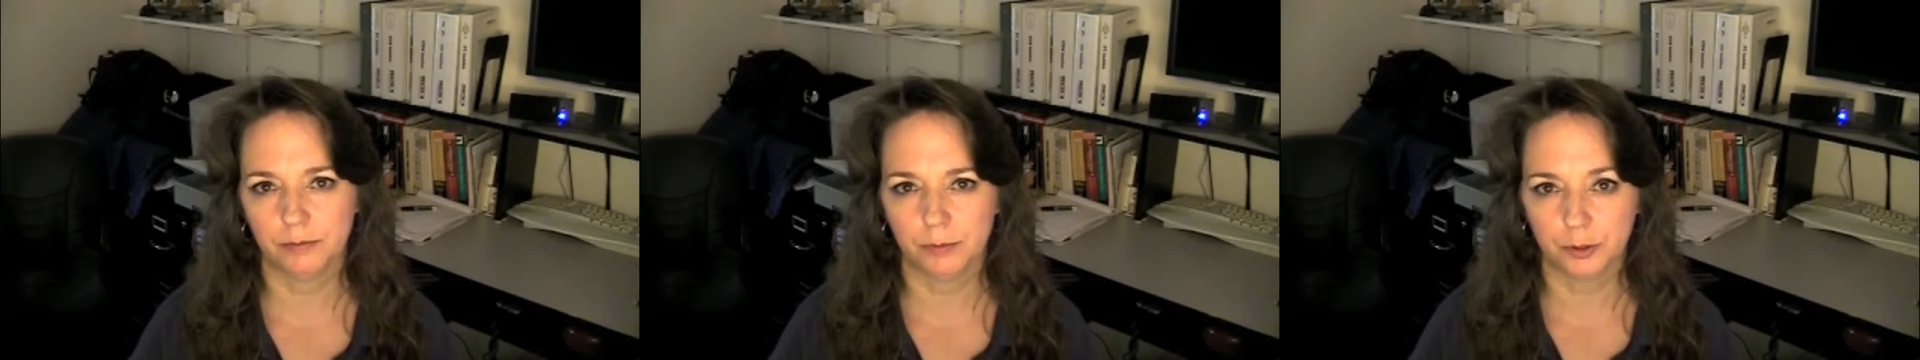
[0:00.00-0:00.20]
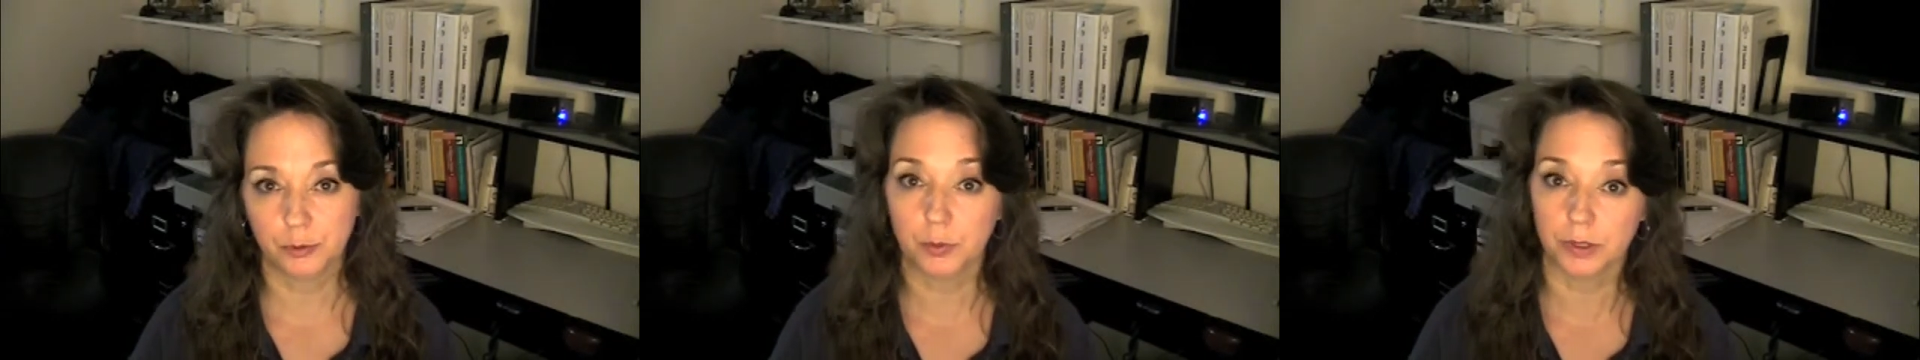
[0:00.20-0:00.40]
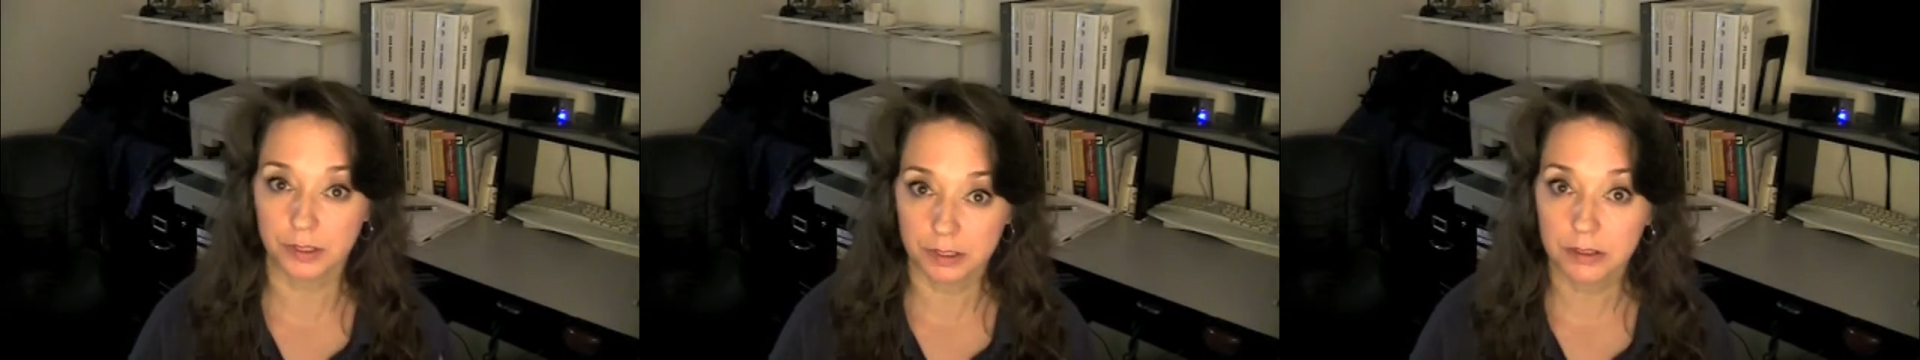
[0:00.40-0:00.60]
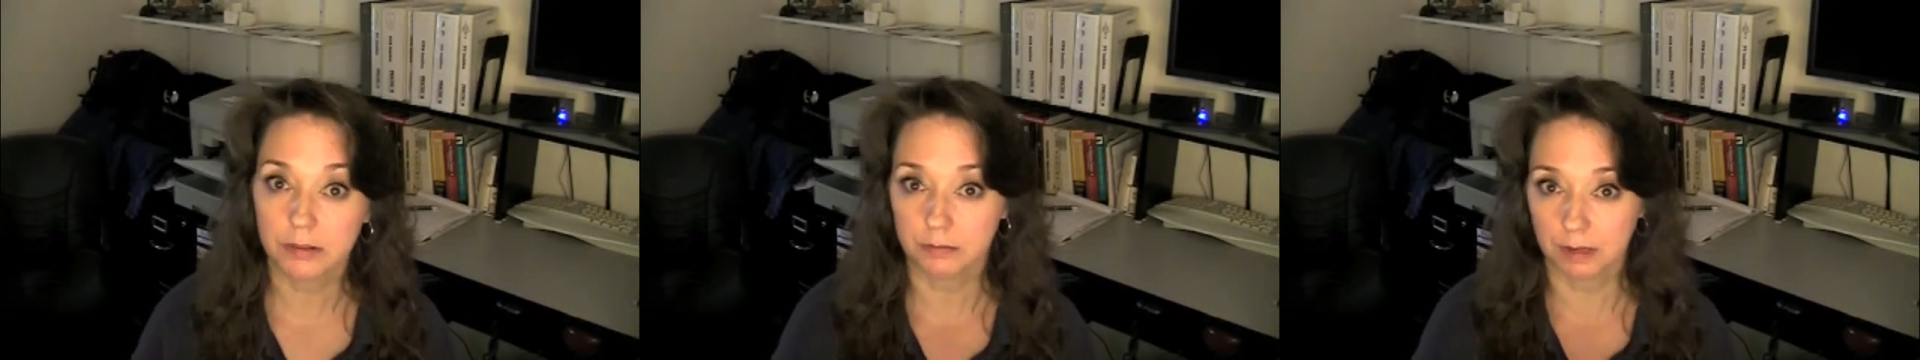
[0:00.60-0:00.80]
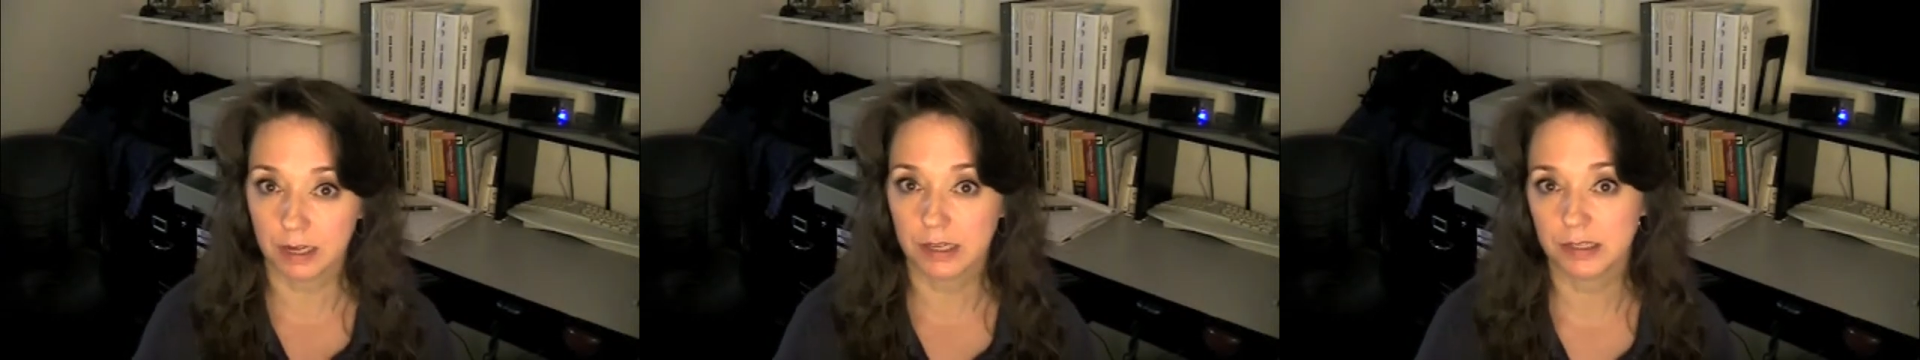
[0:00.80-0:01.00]
which
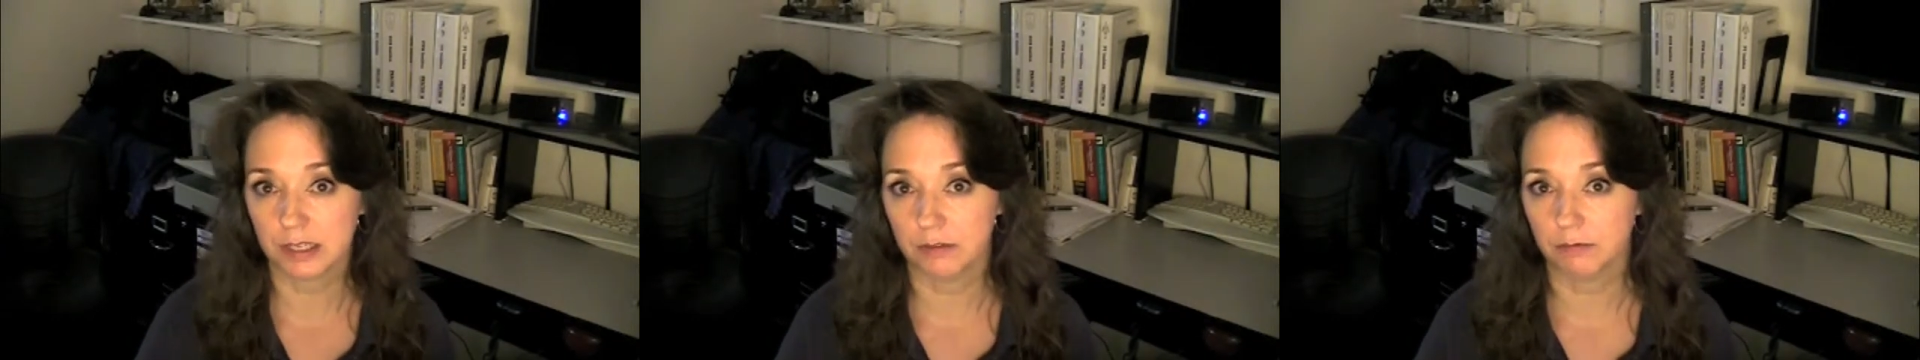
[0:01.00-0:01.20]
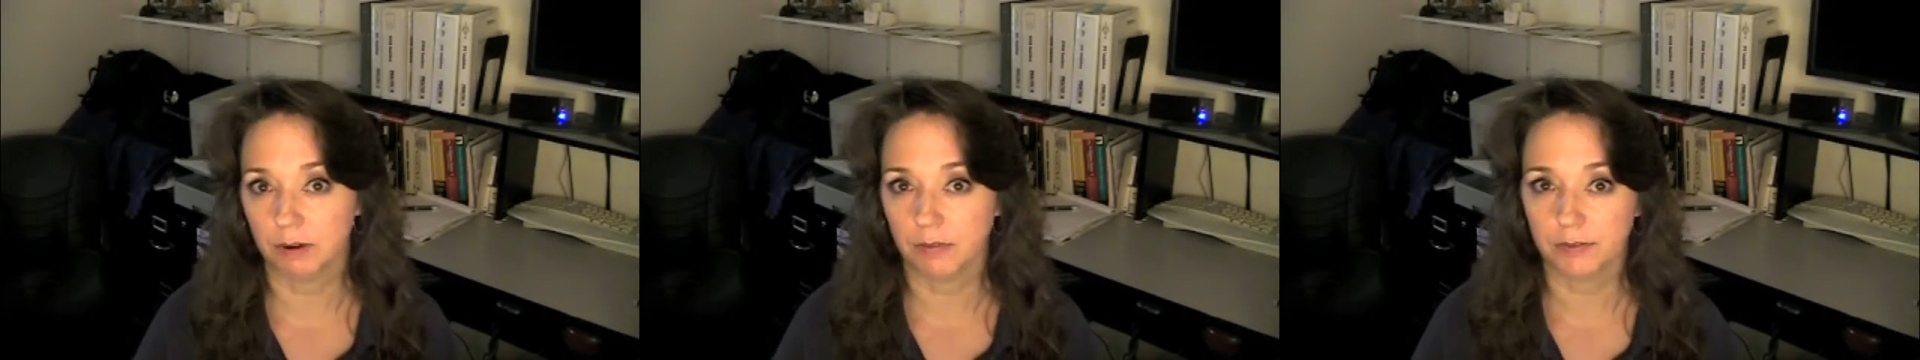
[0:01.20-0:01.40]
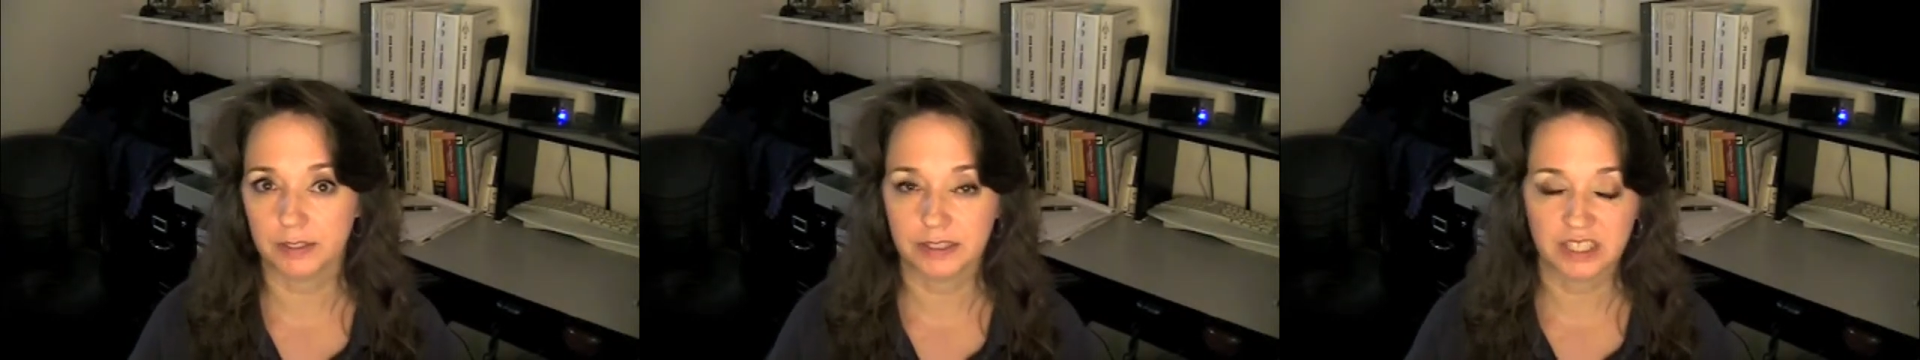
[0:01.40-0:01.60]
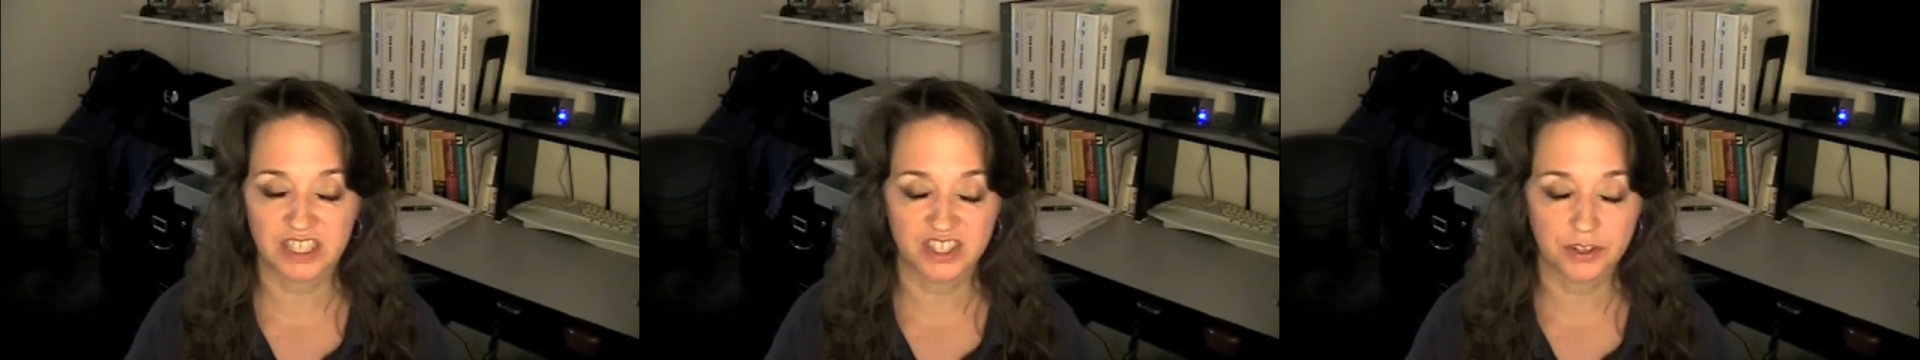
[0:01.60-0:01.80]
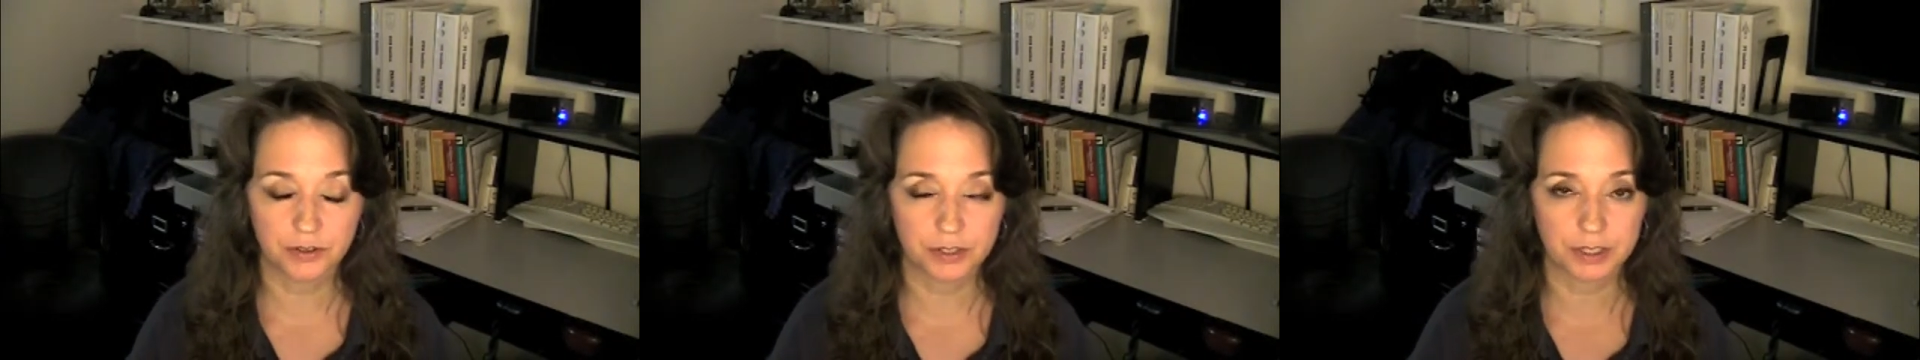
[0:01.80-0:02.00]
was, like I said, roughly
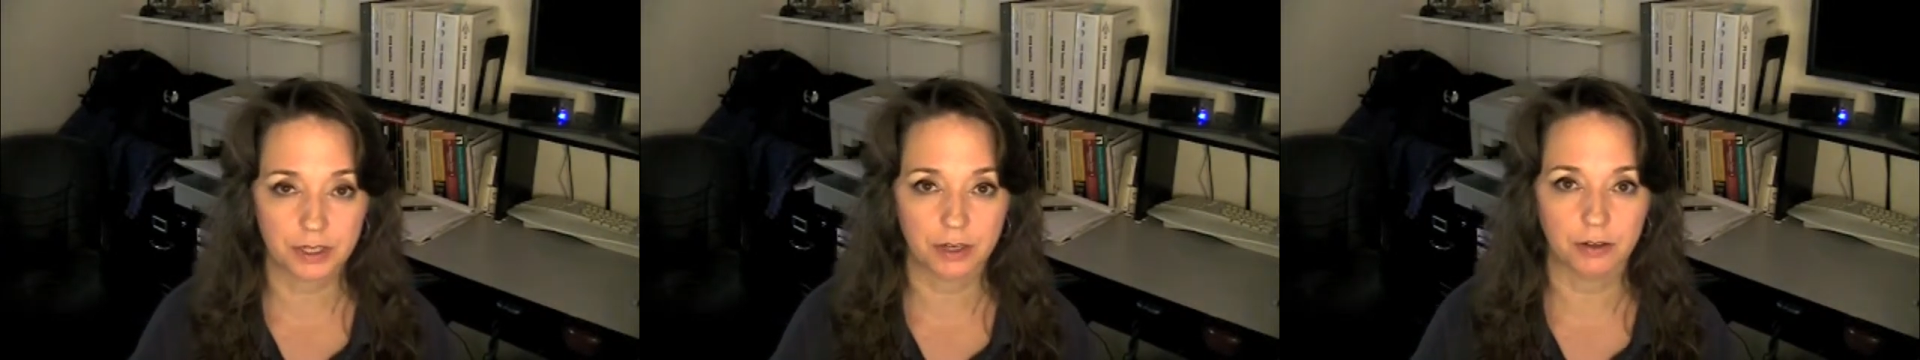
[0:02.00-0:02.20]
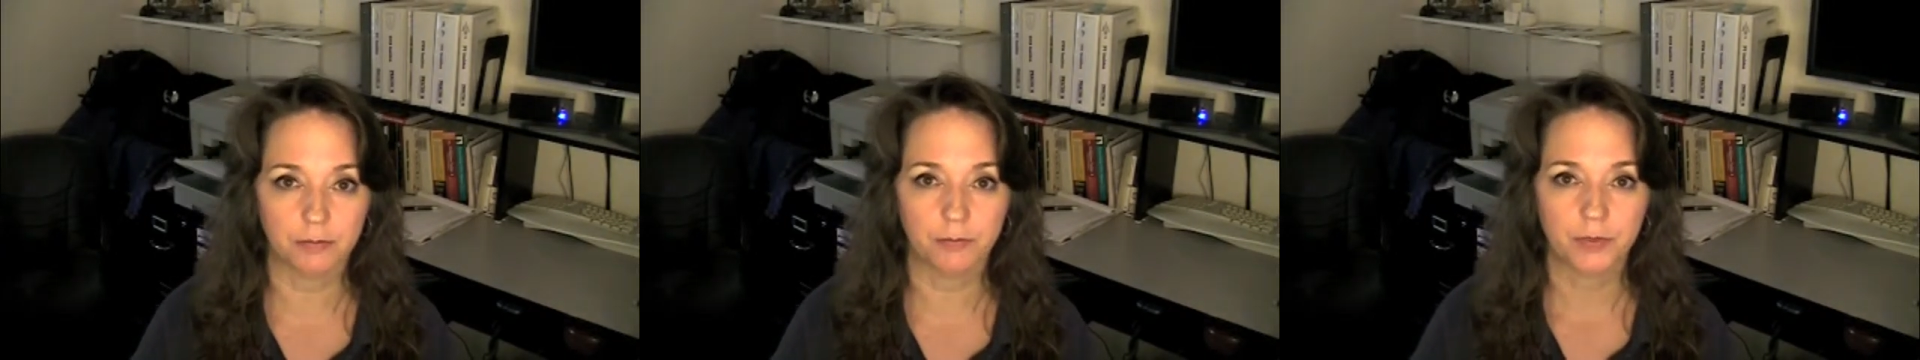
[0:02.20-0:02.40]
10 years ago.